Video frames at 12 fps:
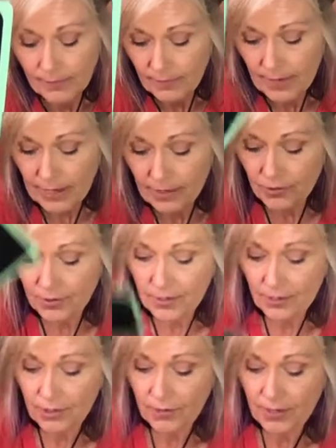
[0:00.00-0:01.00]
That's your
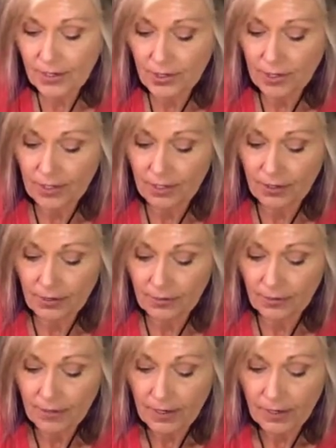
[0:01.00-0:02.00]
situation here.
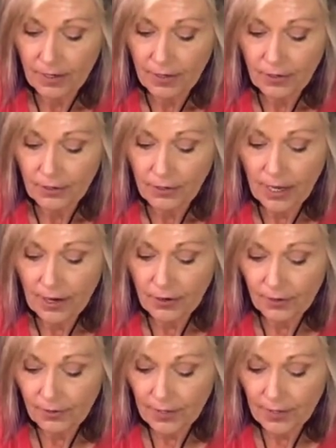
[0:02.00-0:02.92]
You got earth